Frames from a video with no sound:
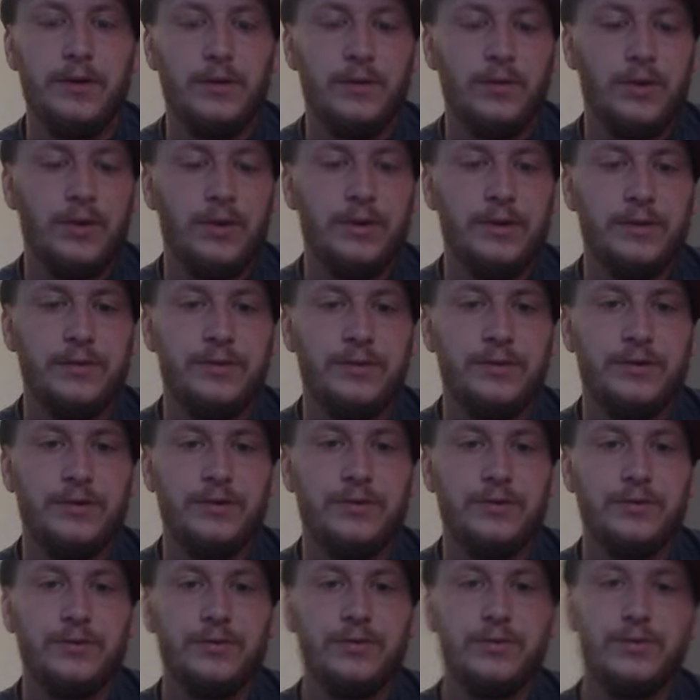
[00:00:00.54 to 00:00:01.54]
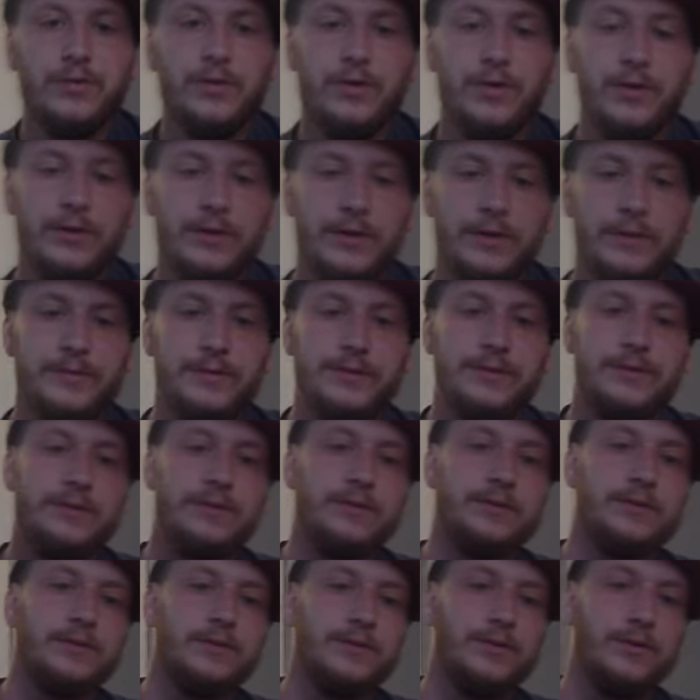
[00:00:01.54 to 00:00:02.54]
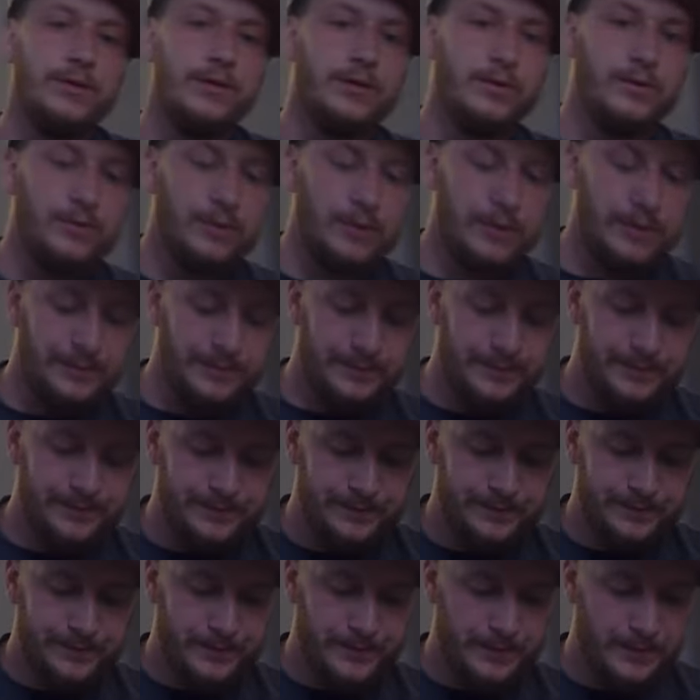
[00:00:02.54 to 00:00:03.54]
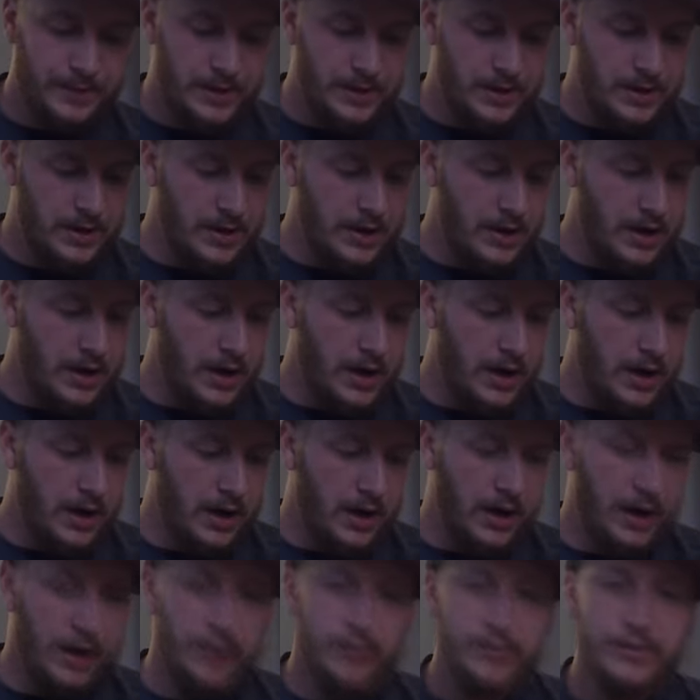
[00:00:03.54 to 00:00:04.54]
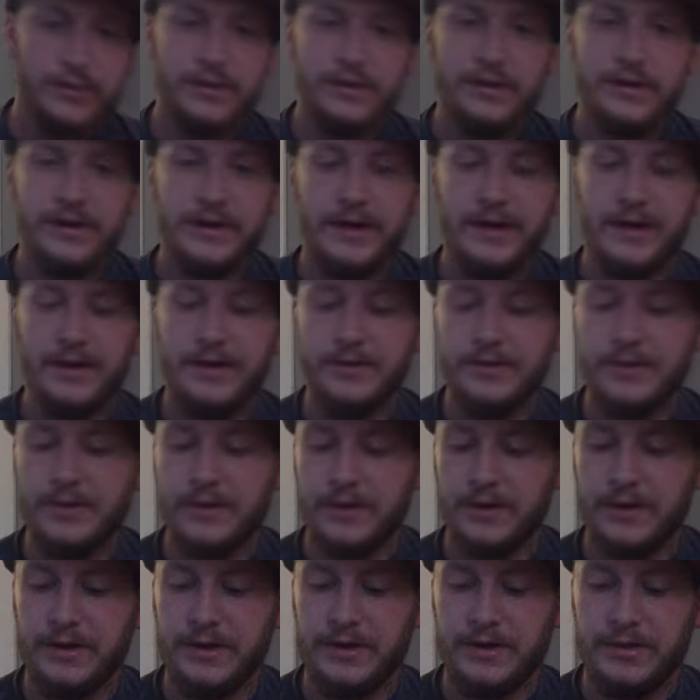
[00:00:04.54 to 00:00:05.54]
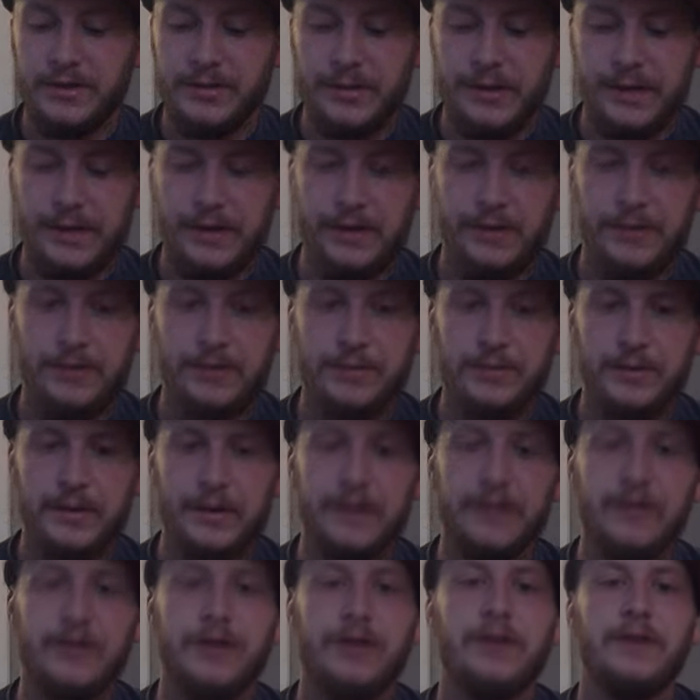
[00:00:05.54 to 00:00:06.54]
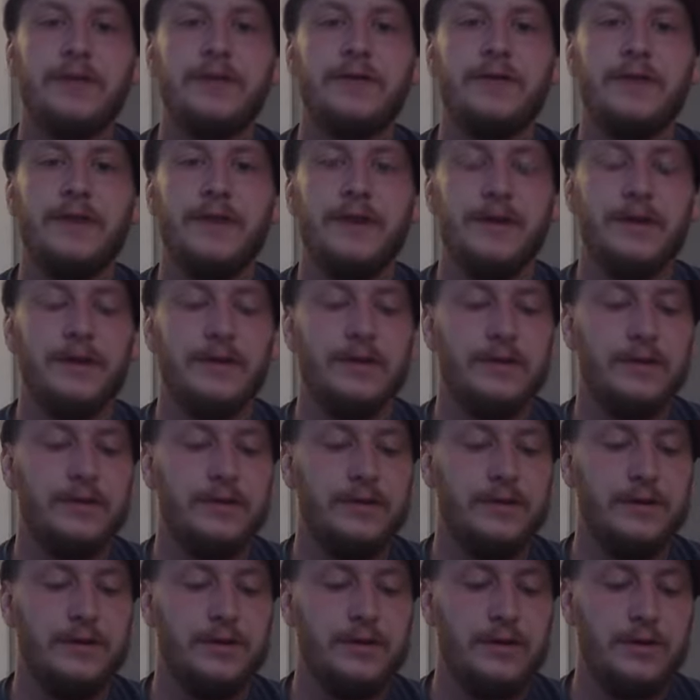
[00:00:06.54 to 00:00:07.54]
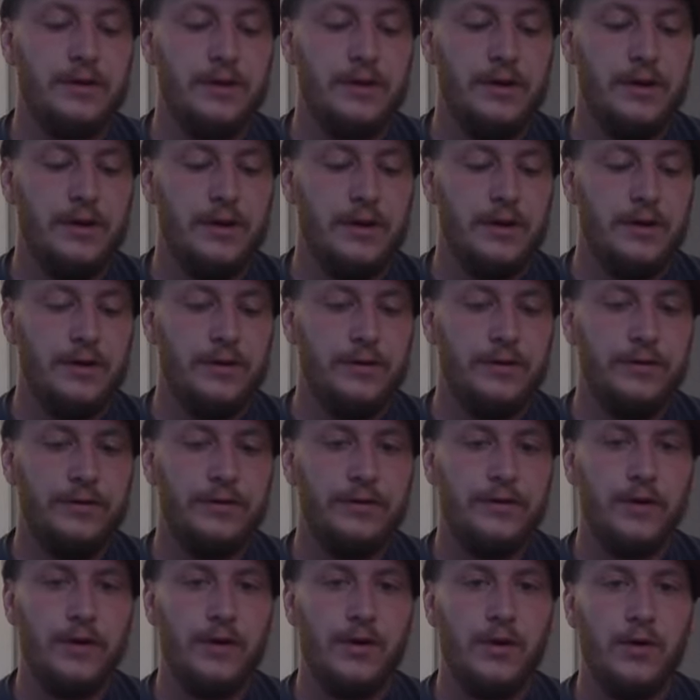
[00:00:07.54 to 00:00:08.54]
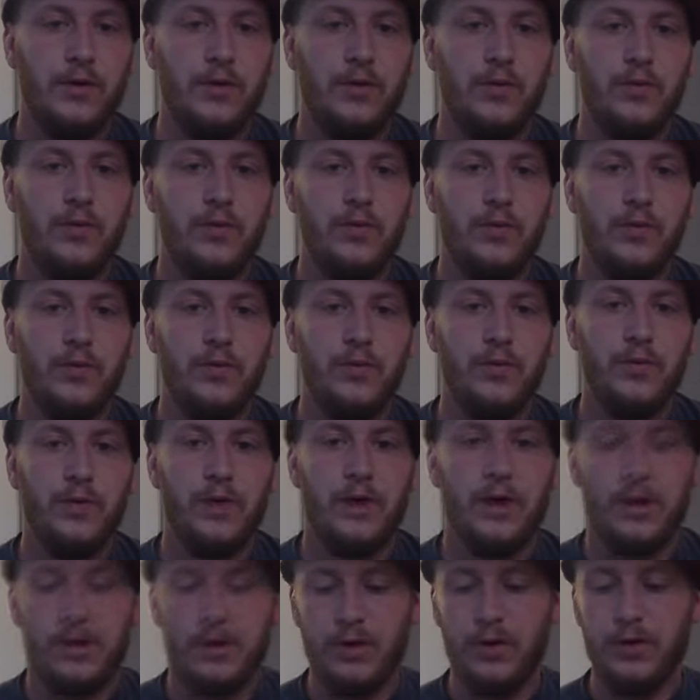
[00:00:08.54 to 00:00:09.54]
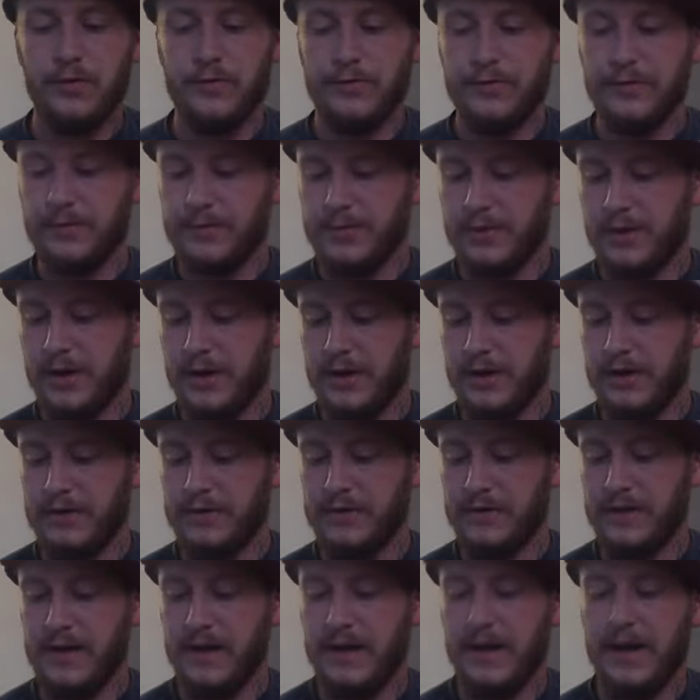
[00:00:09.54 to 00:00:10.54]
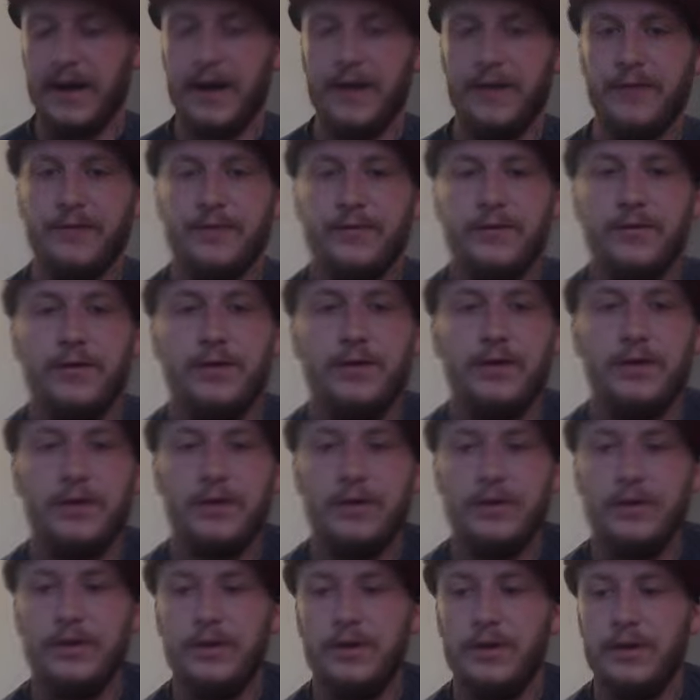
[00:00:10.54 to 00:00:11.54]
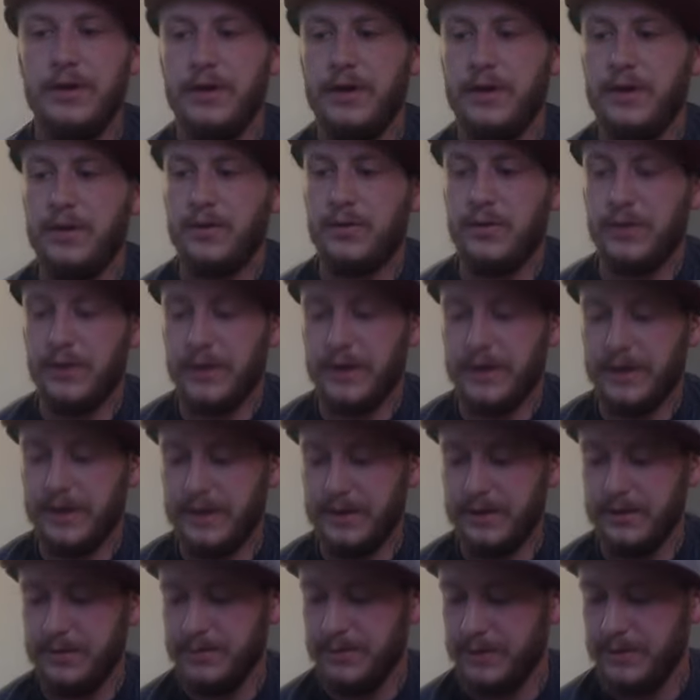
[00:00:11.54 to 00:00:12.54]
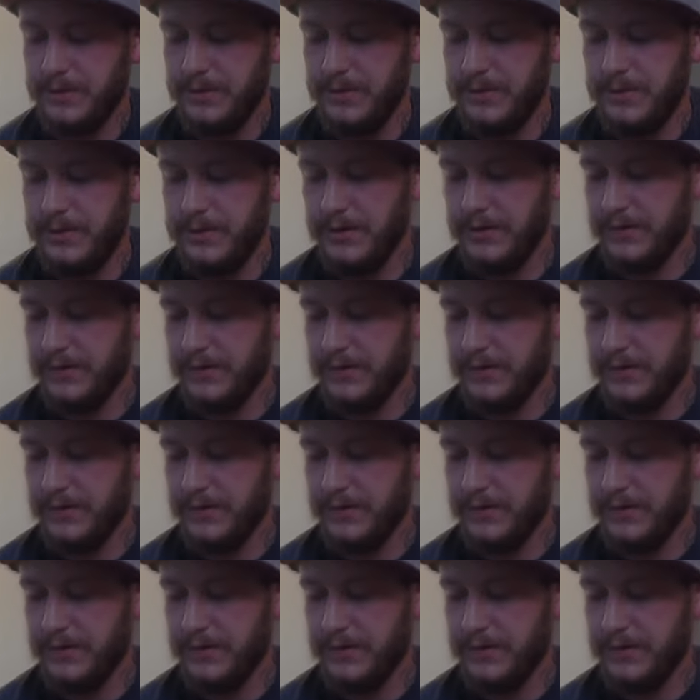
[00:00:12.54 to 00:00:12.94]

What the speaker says: Welcome to Grown Ups 101. Today I'm talking about my daughter's hair. So I'll go over the products I have for her, where I keep them, and